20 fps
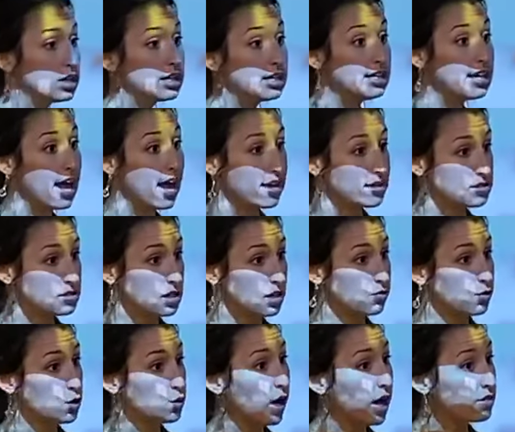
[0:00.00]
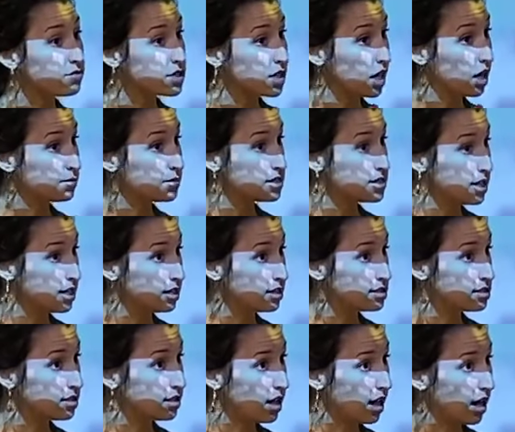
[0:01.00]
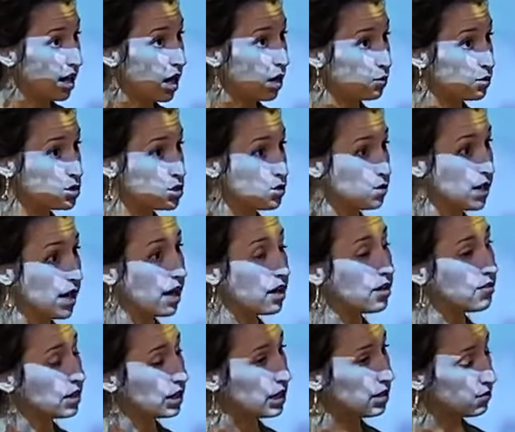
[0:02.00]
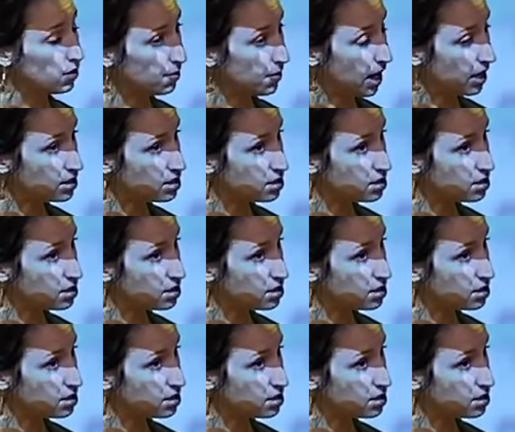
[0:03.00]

Yes. If you have time to take it today, I will do that.